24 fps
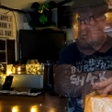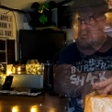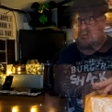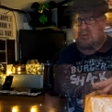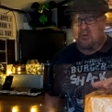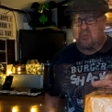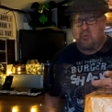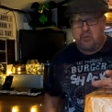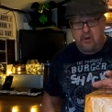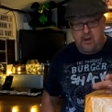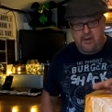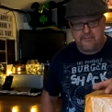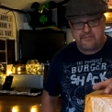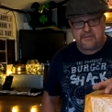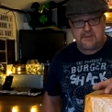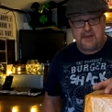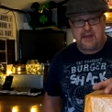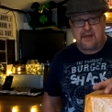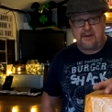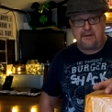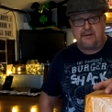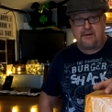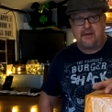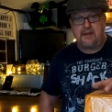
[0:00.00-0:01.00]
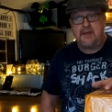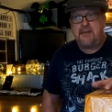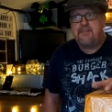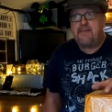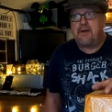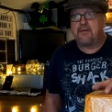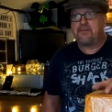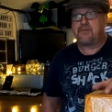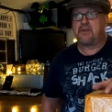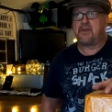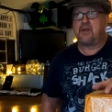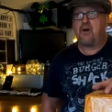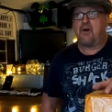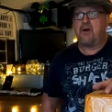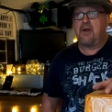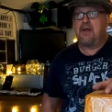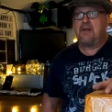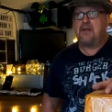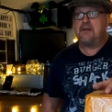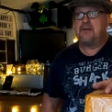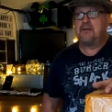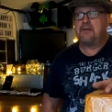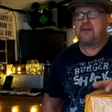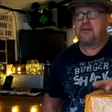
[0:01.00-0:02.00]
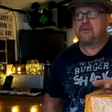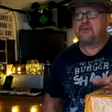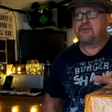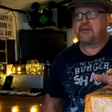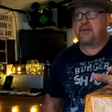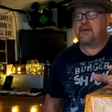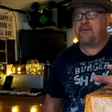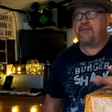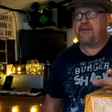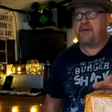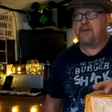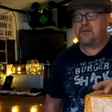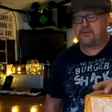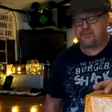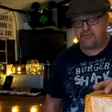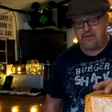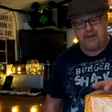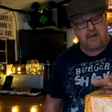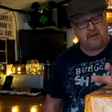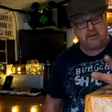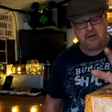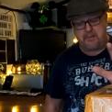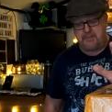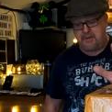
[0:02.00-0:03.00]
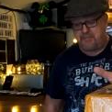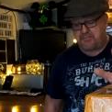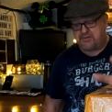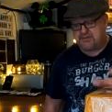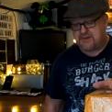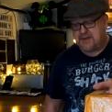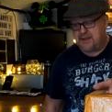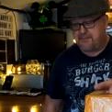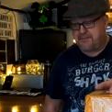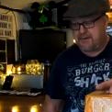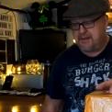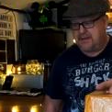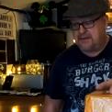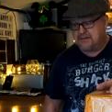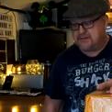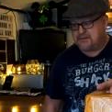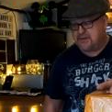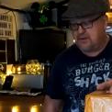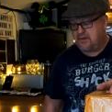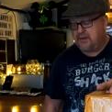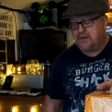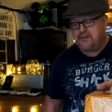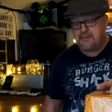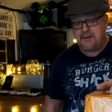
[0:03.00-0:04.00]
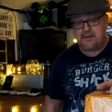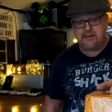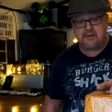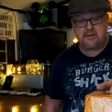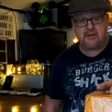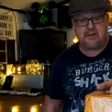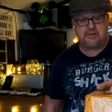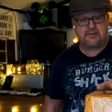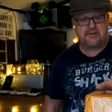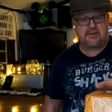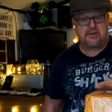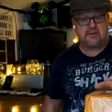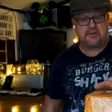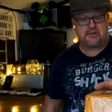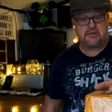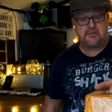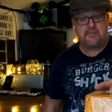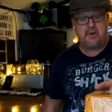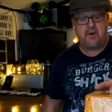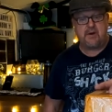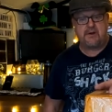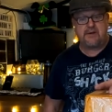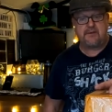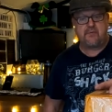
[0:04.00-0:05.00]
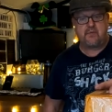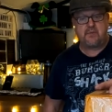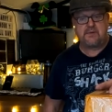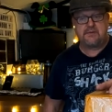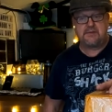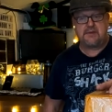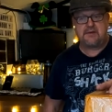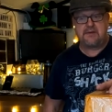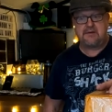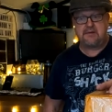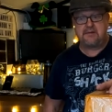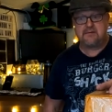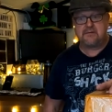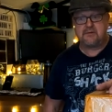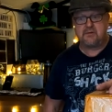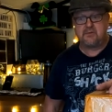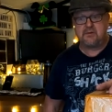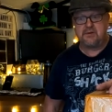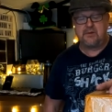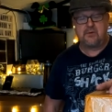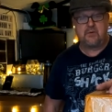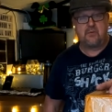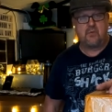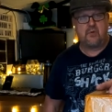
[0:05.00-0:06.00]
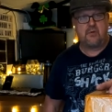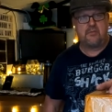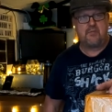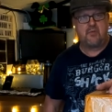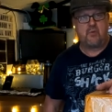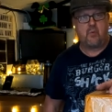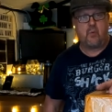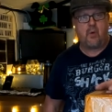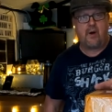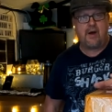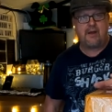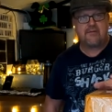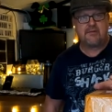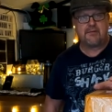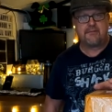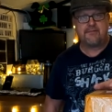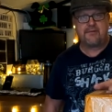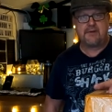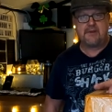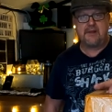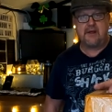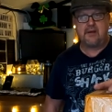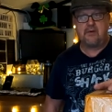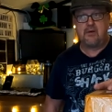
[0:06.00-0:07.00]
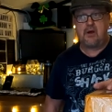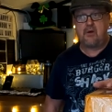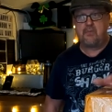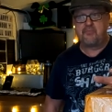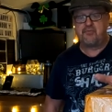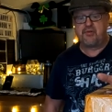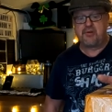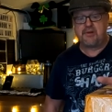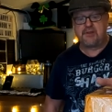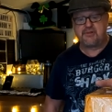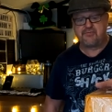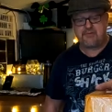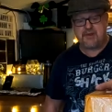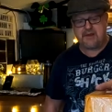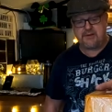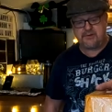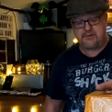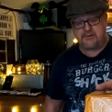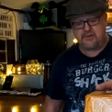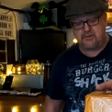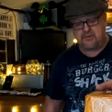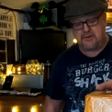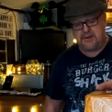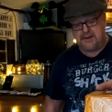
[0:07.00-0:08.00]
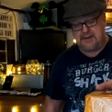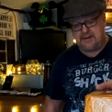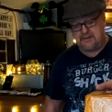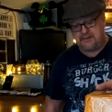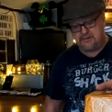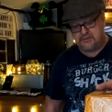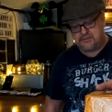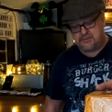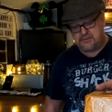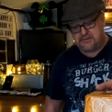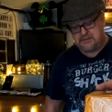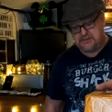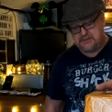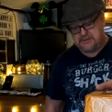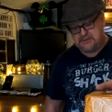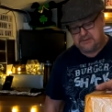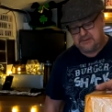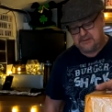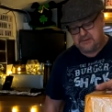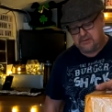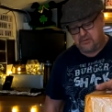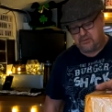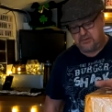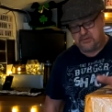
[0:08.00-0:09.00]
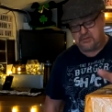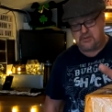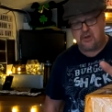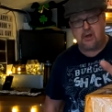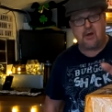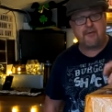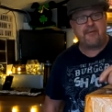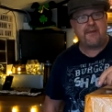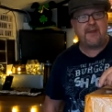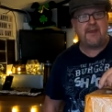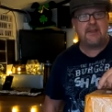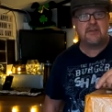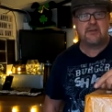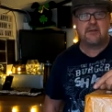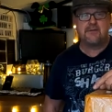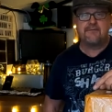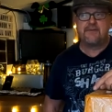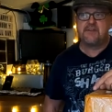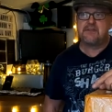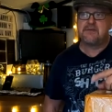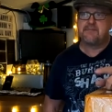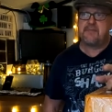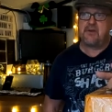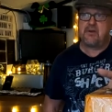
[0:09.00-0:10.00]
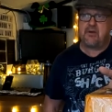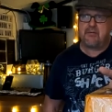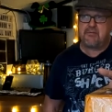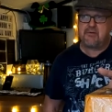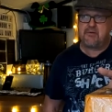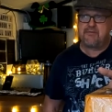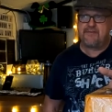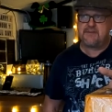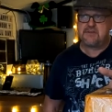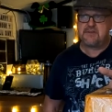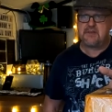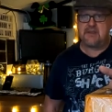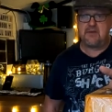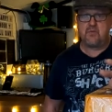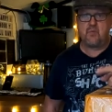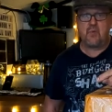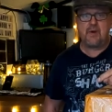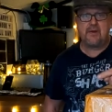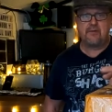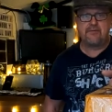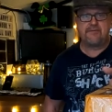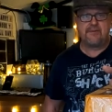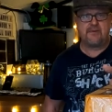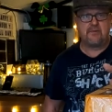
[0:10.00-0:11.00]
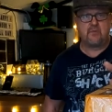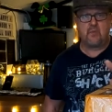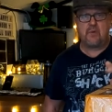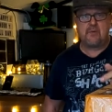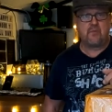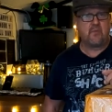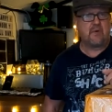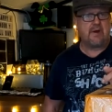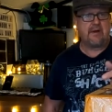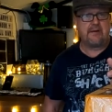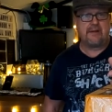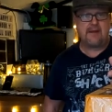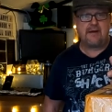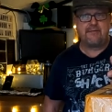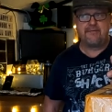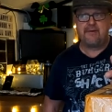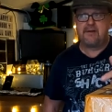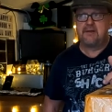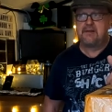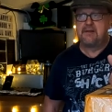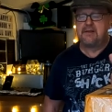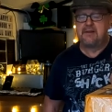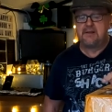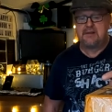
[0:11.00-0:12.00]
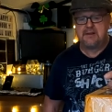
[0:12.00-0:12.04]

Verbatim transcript: So what I've done, I emailed the guy and said, I think it's Frank, I can't remember his name now. So I emailed the guy and said, look, do you mind if we did a, do a little um, wiring video? I'll bring this round to your house. Or he's got, I think he's going to visit me, I'm going to visit him one, one way or the other.